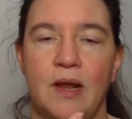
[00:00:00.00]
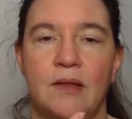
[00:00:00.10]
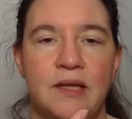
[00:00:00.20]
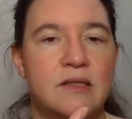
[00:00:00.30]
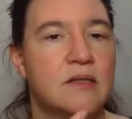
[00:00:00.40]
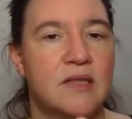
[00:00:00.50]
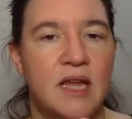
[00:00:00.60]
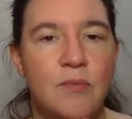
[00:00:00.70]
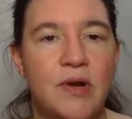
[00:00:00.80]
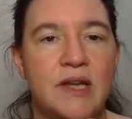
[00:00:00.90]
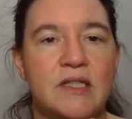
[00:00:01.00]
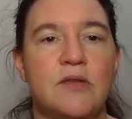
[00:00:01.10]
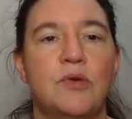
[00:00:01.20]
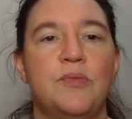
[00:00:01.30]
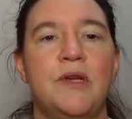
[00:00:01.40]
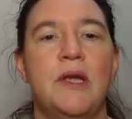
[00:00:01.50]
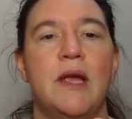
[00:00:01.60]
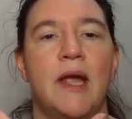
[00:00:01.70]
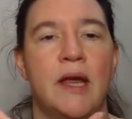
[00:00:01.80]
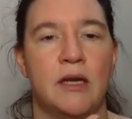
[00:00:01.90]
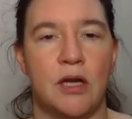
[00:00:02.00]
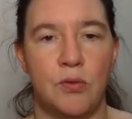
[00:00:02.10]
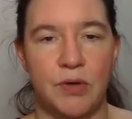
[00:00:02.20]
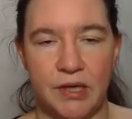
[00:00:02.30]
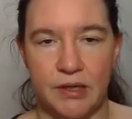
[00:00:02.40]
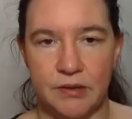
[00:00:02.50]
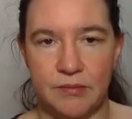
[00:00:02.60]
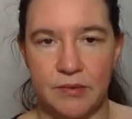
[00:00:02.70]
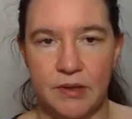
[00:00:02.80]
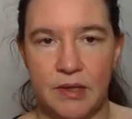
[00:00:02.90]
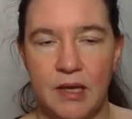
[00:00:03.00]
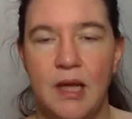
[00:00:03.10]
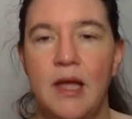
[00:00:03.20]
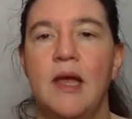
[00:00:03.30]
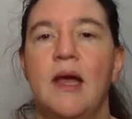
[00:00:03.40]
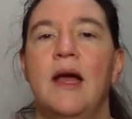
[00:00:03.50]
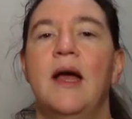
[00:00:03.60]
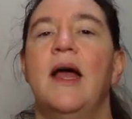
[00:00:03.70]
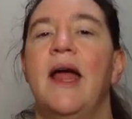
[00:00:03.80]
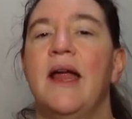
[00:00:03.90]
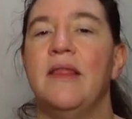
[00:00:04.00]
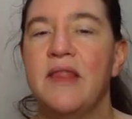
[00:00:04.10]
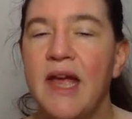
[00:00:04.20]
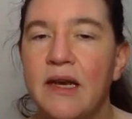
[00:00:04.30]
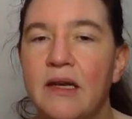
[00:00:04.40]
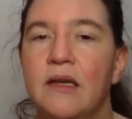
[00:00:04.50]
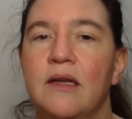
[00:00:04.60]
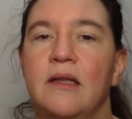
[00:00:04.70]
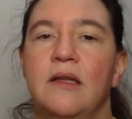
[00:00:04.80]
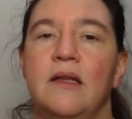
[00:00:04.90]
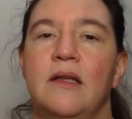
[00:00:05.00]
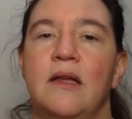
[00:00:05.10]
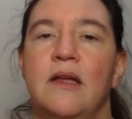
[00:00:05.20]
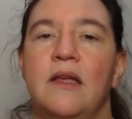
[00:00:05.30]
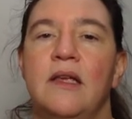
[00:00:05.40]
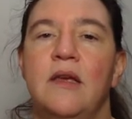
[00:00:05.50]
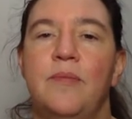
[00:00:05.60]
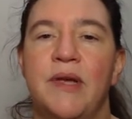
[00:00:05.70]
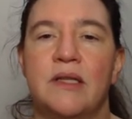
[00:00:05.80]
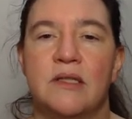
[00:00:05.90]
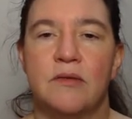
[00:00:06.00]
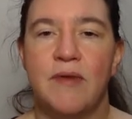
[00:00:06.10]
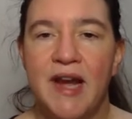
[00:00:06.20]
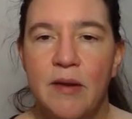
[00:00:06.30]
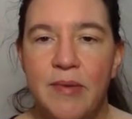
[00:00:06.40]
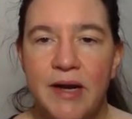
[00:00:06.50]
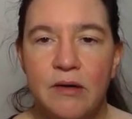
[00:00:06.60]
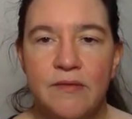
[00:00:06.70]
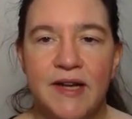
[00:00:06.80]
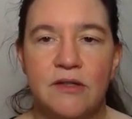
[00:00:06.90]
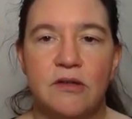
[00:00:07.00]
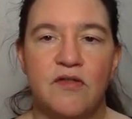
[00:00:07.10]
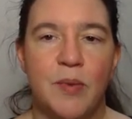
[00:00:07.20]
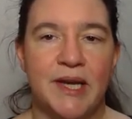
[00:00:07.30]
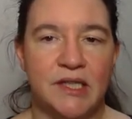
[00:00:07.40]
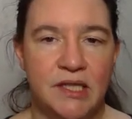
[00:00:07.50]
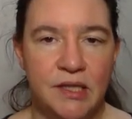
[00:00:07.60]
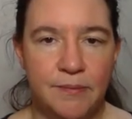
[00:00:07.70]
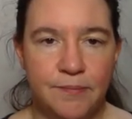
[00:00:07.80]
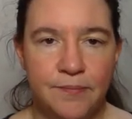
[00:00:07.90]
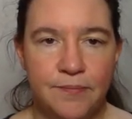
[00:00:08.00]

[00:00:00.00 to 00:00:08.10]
That's the same way as you would be encoding it. And then he picks a random error vector of weight t.